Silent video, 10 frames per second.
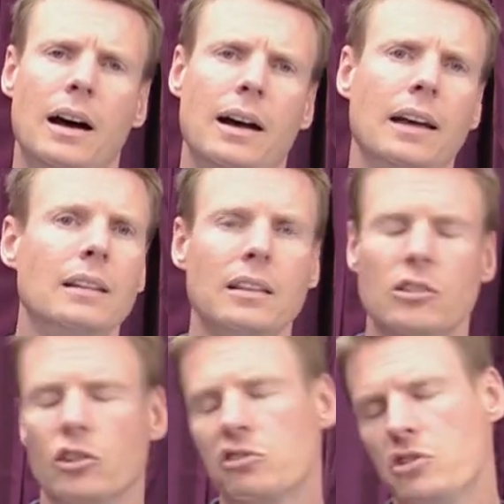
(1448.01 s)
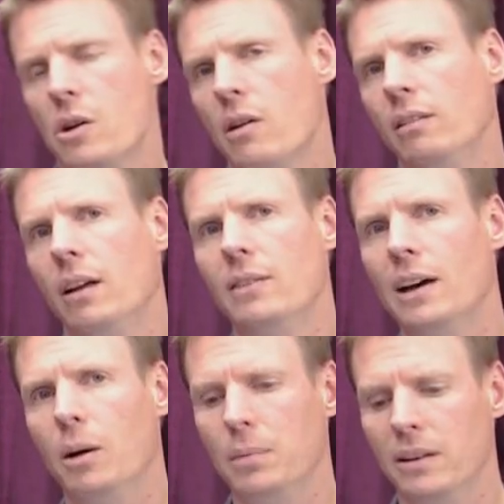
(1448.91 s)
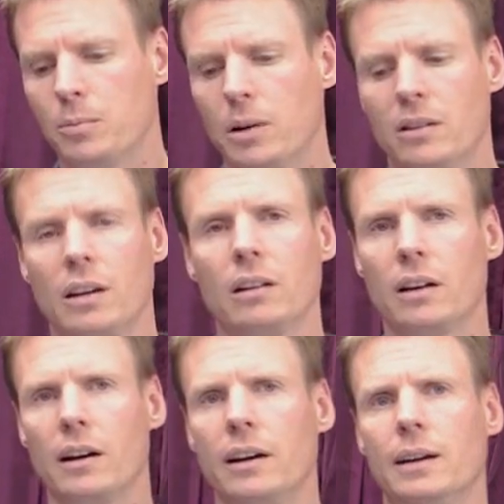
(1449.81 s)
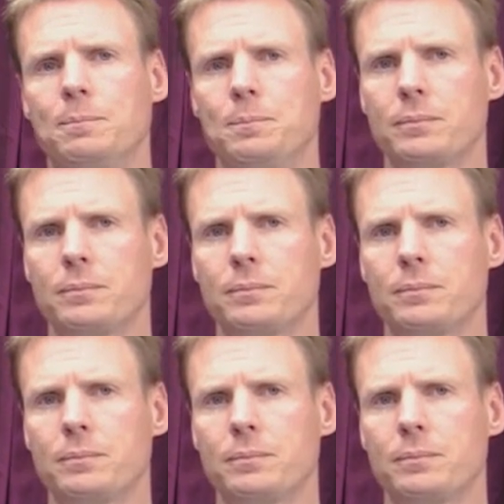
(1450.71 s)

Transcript: and let the church know I would love to help in this particular area.